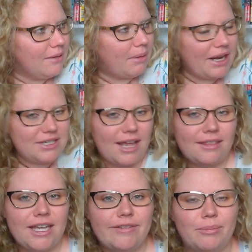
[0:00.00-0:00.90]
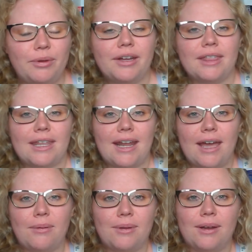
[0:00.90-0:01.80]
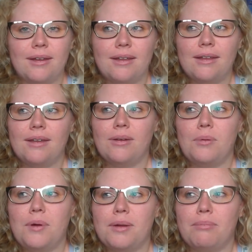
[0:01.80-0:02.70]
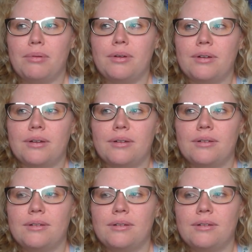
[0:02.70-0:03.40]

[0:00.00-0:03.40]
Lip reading: But I just can't think of a book that I would want to burn